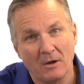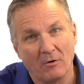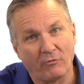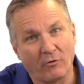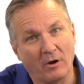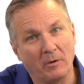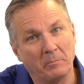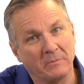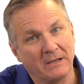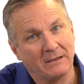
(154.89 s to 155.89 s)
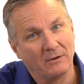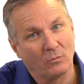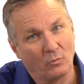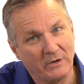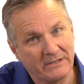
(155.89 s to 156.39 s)
from
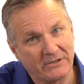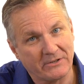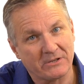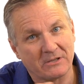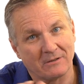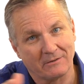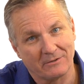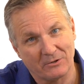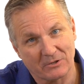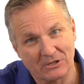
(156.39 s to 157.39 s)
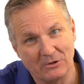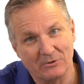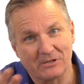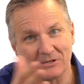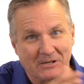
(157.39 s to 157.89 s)
reasons to excuses,